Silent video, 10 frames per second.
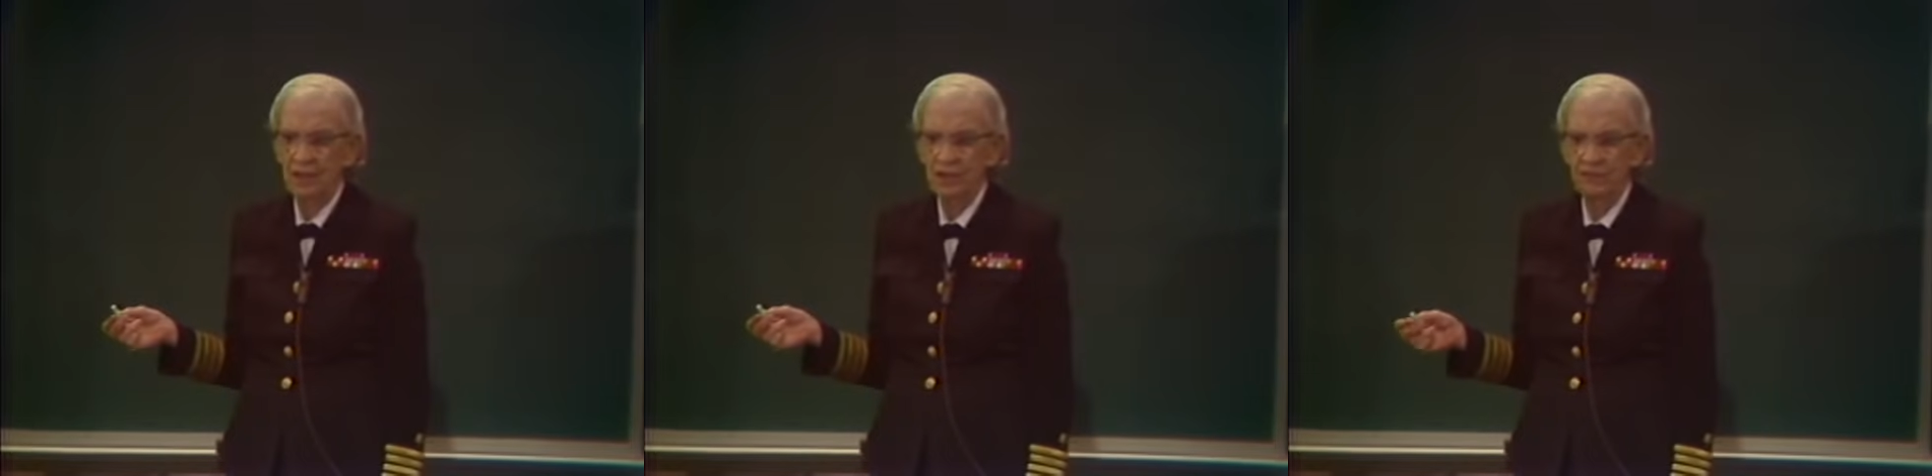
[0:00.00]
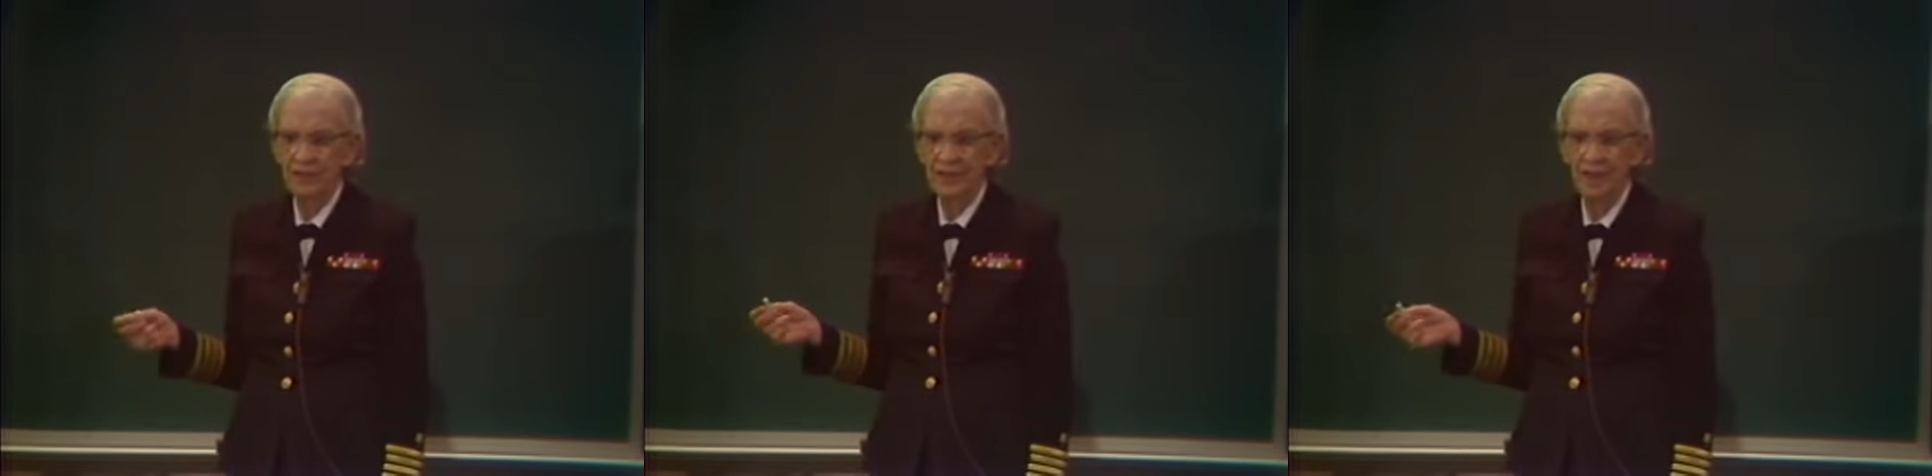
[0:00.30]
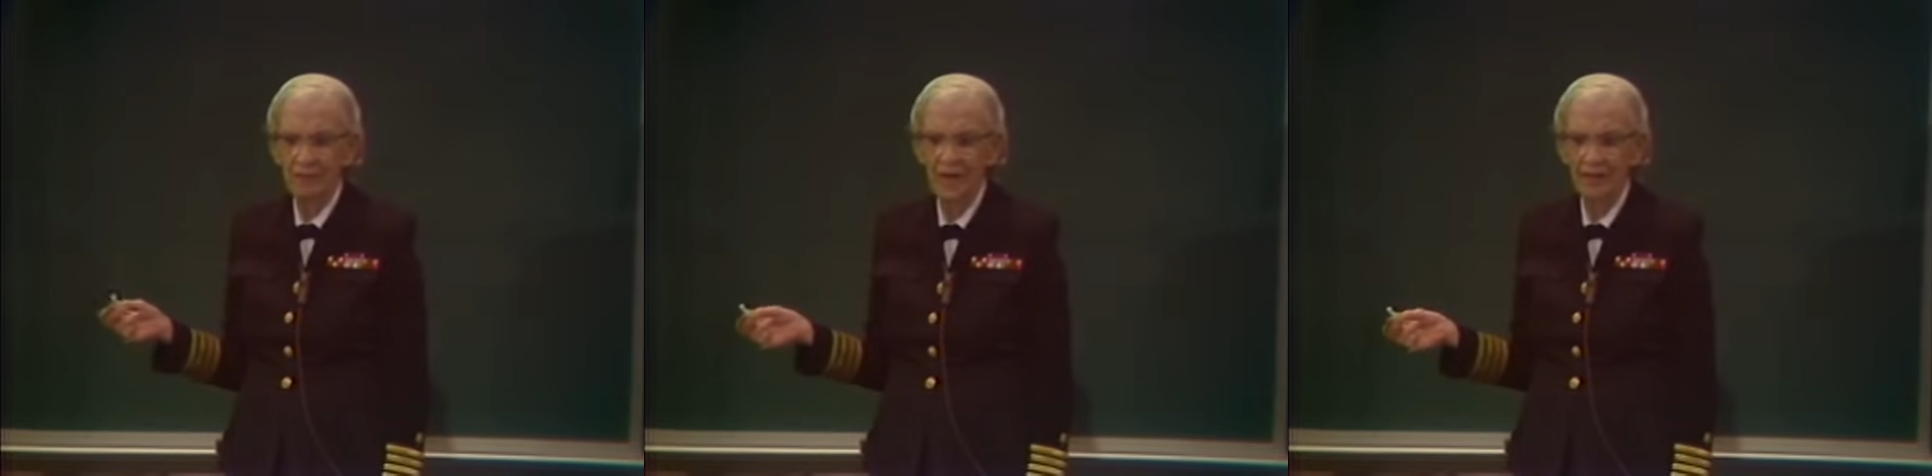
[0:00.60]
So if you can
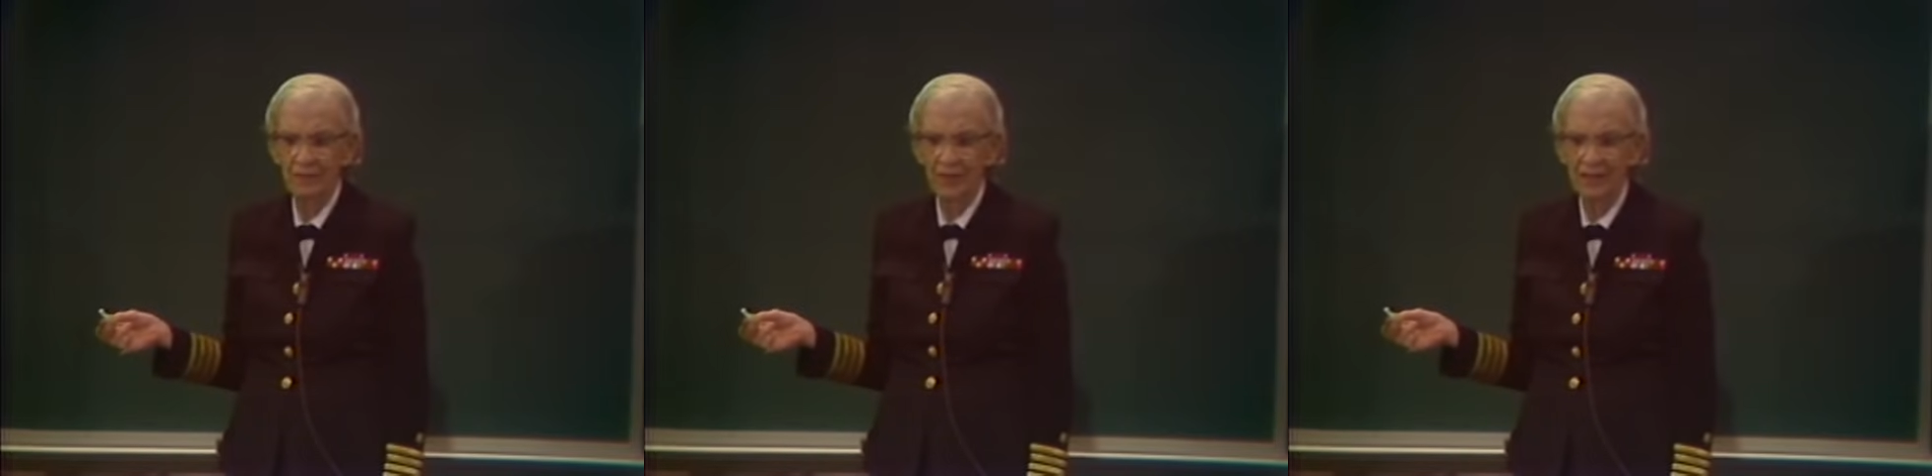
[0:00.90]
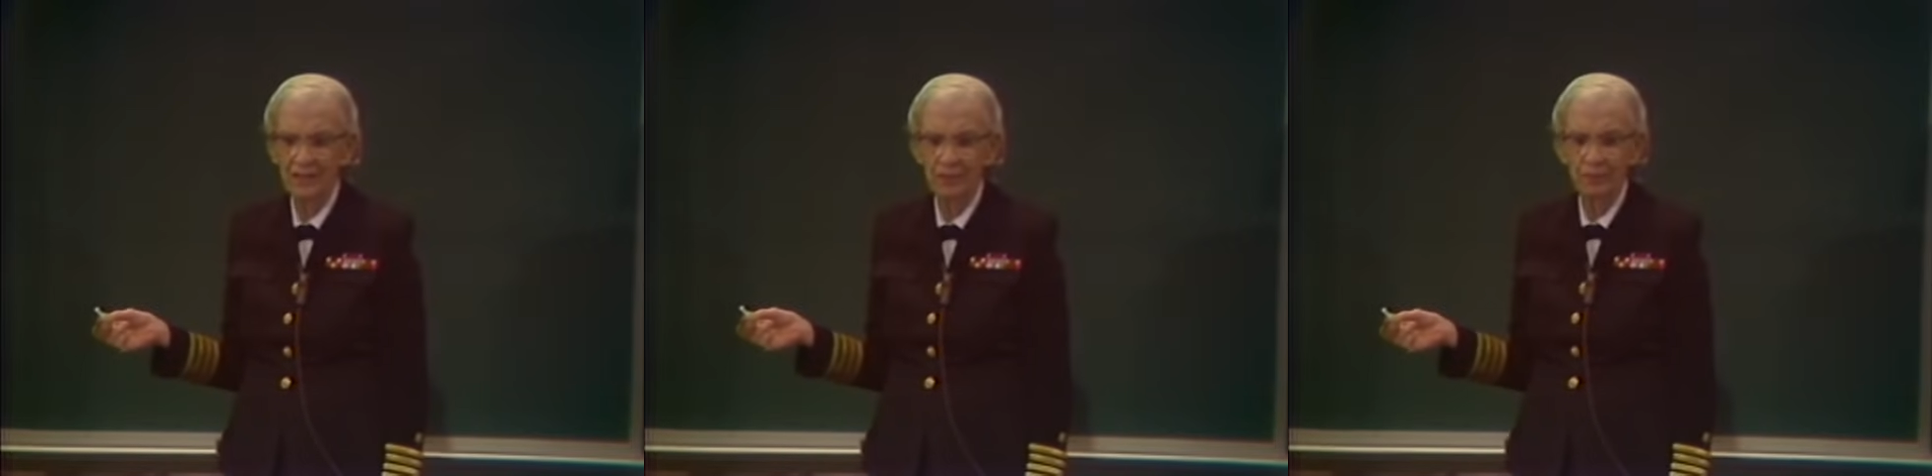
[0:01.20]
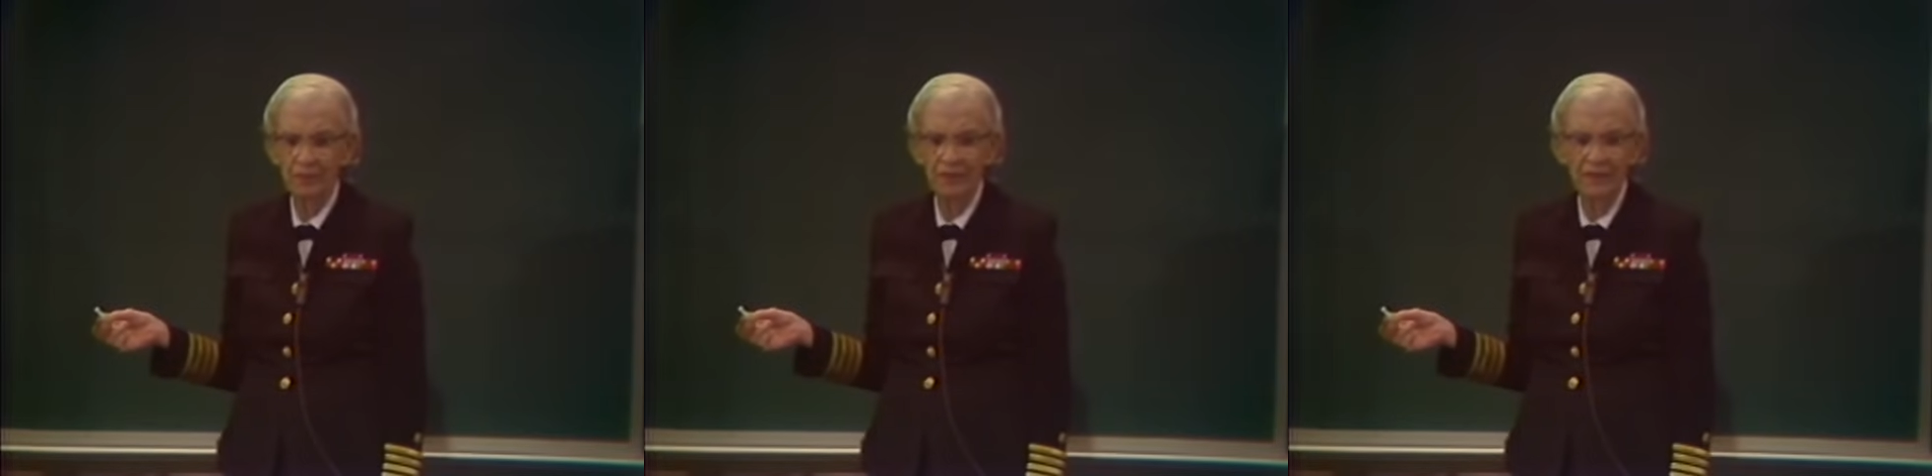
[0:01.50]
get a mathematical proof,